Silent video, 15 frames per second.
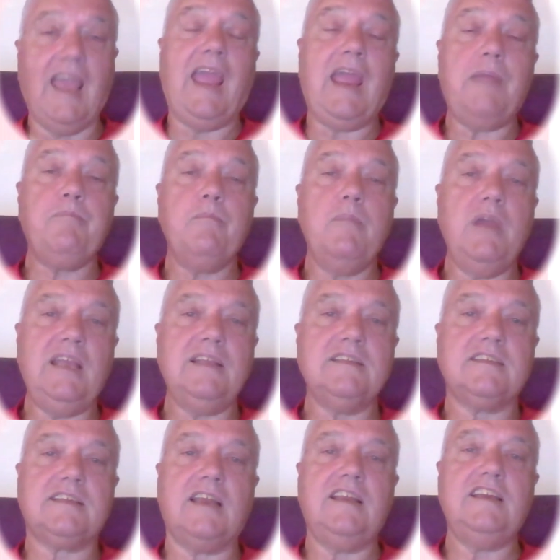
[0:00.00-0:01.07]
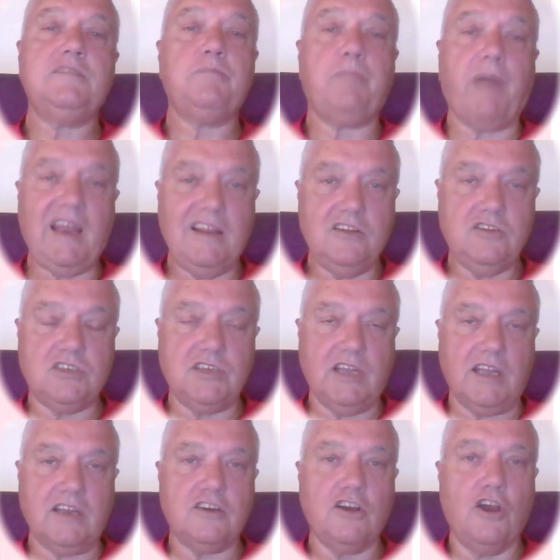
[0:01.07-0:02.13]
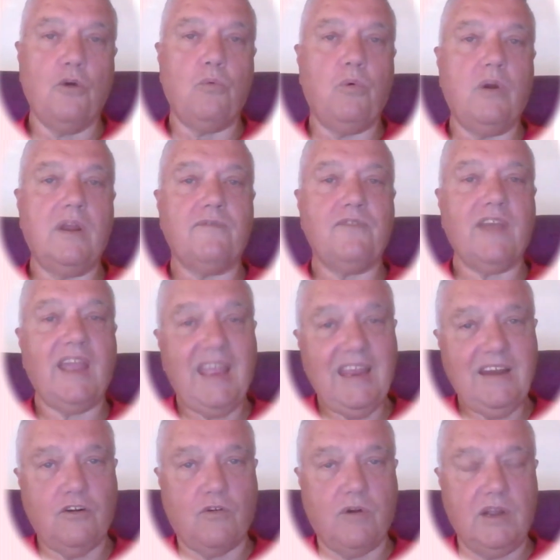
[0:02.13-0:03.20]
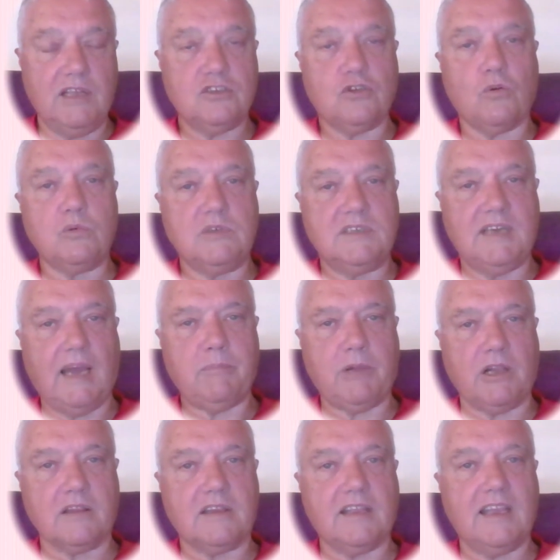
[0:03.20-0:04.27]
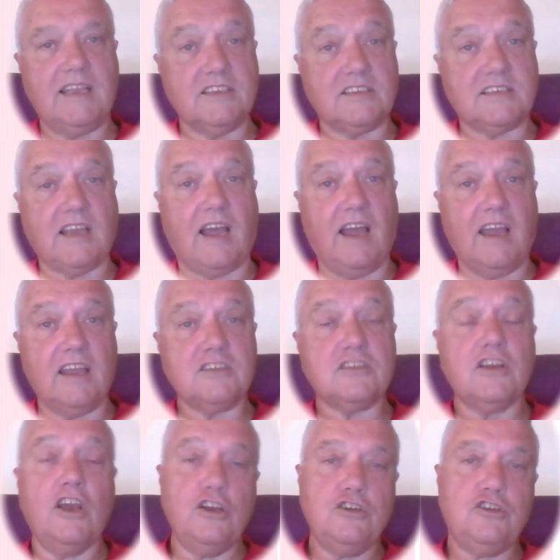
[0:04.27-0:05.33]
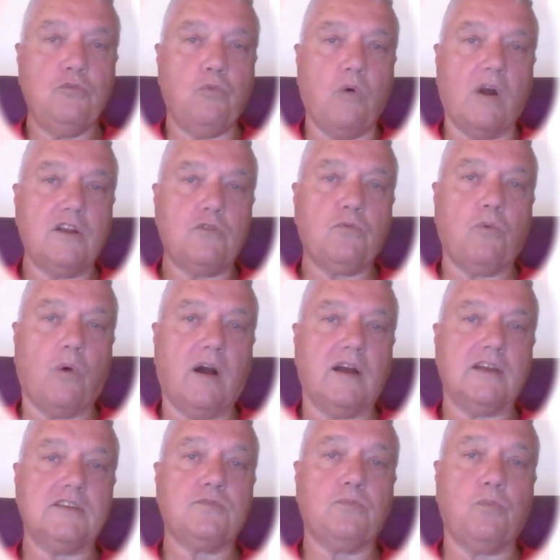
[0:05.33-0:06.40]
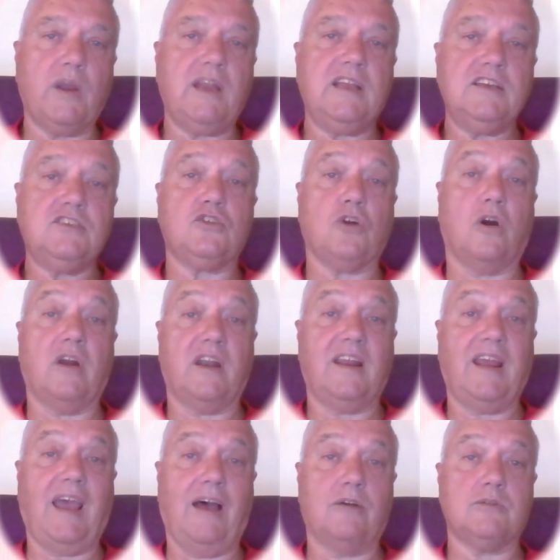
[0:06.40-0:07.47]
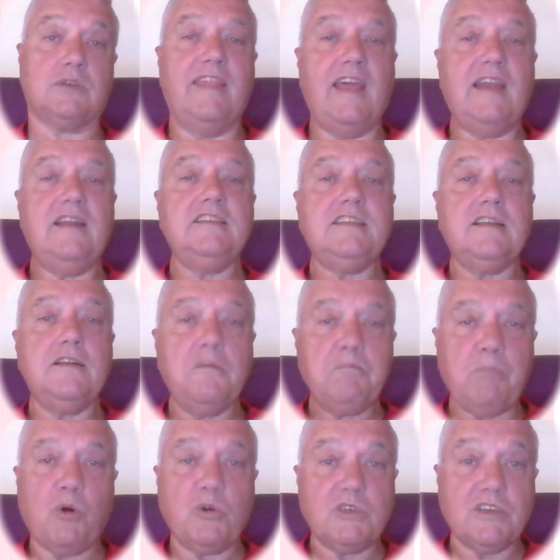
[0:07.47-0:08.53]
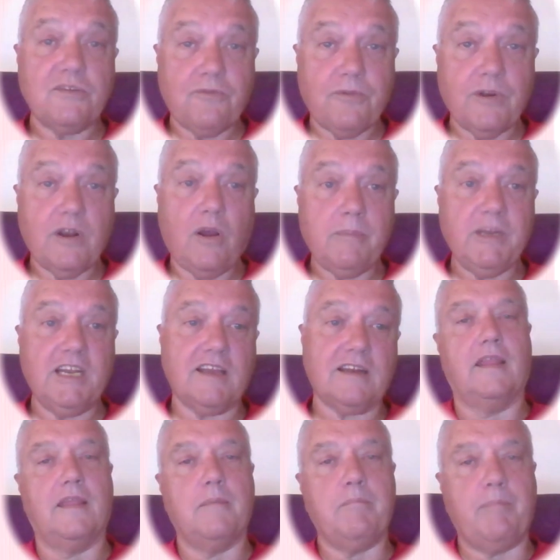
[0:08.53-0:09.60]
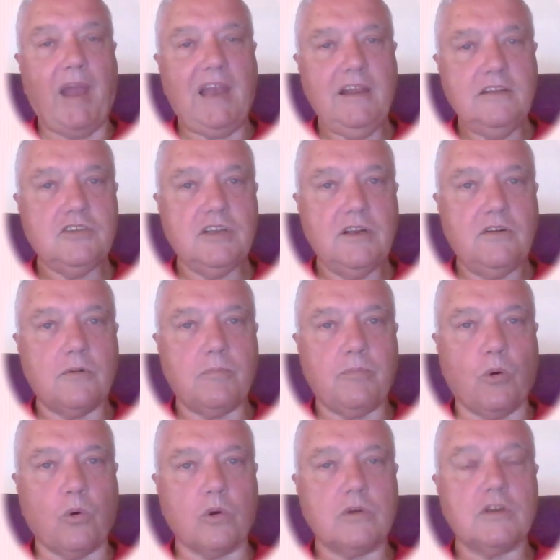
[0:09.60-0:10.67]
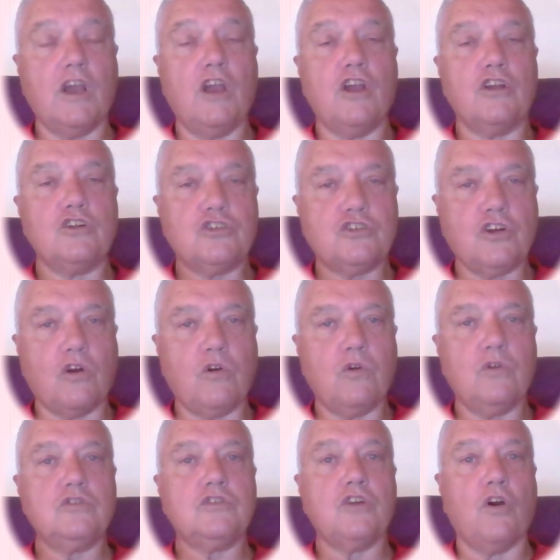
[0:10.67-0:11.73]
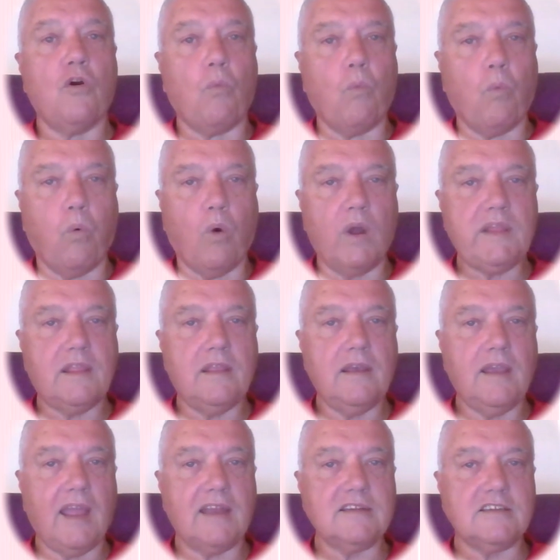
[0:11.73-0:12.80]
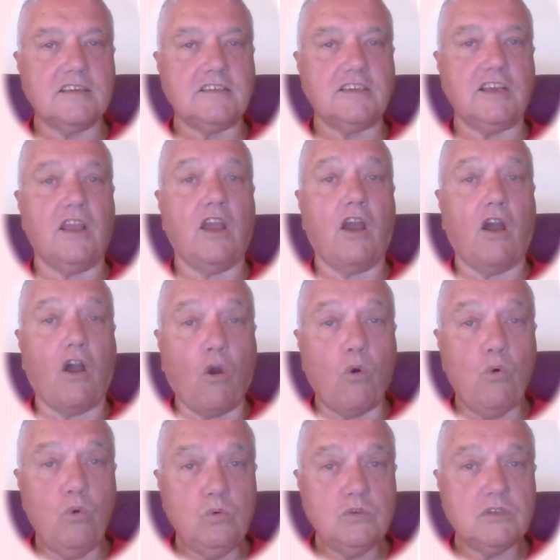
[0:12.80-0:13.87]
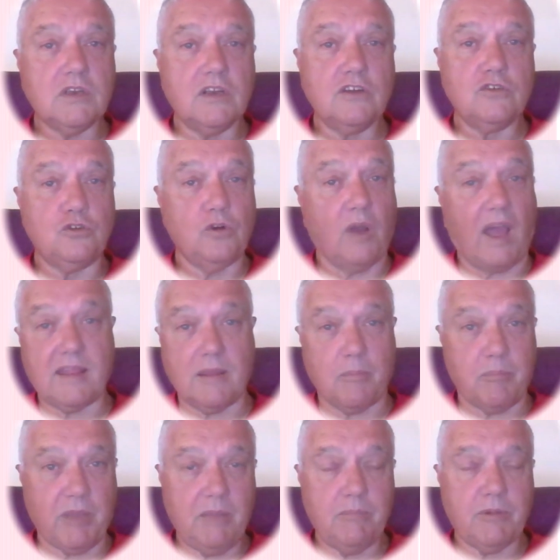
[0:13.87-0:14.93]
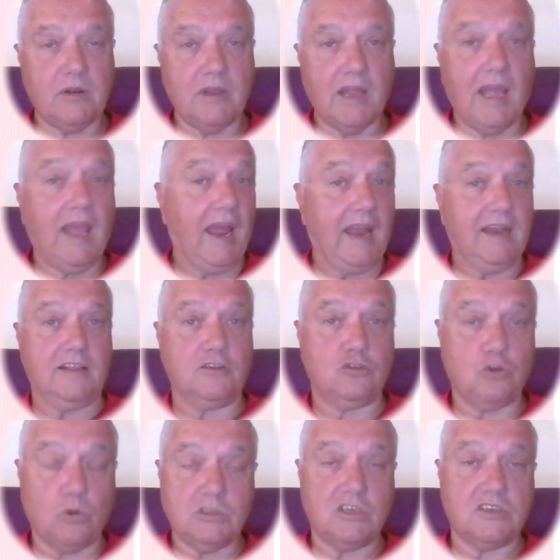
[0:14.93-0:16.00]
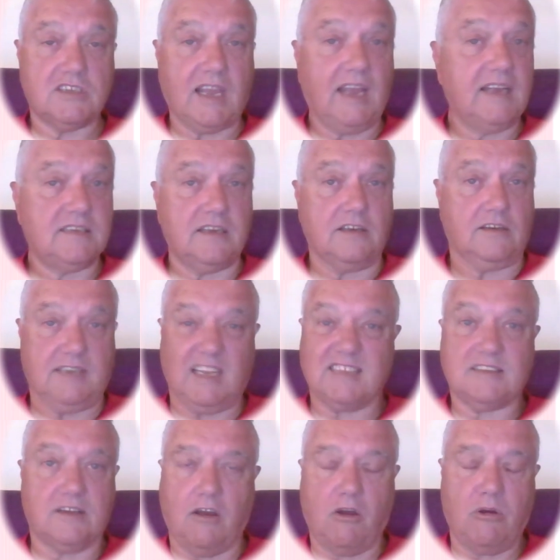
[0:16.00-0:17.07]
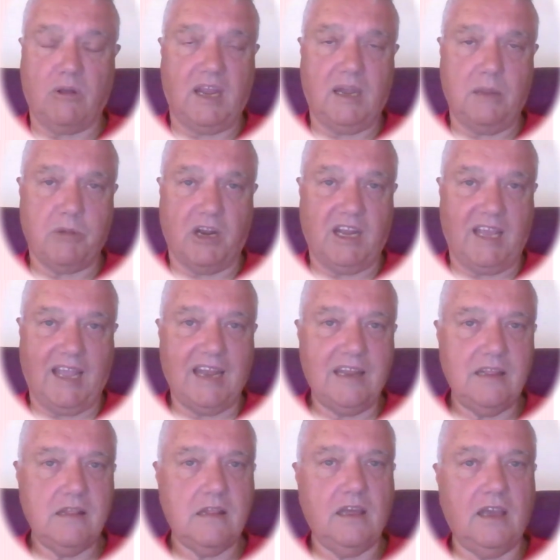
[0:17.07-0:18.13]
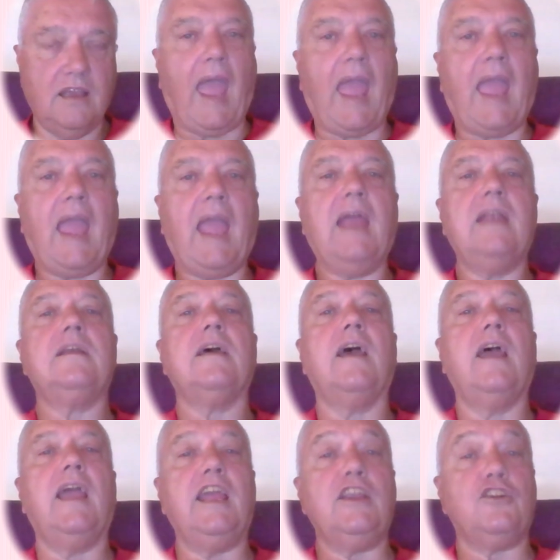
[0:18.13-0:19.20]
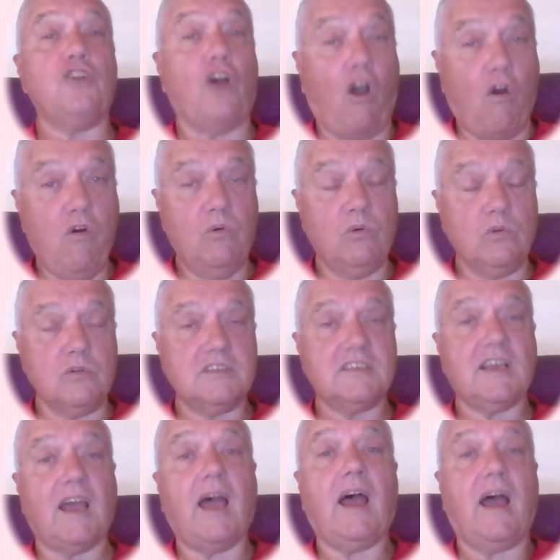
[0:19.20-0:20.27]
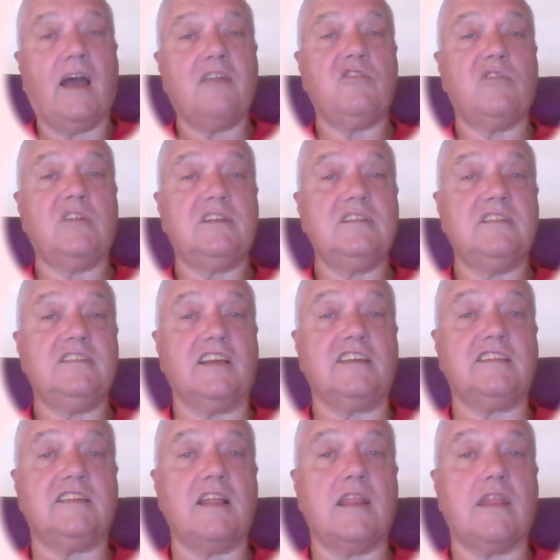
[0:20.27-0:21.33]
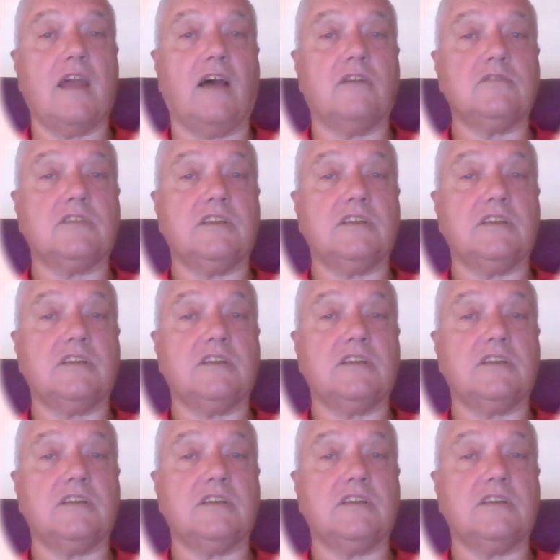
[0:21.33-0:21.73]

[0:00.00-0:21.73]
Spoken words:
It means that his balance sheet would have increased or doubled in size to what it was when he started out. That is an important phenomenon. The balance sheet report shows what the entity owes to other people, and in George's case, it doesn't owe anybody anything, and it owns 160,000.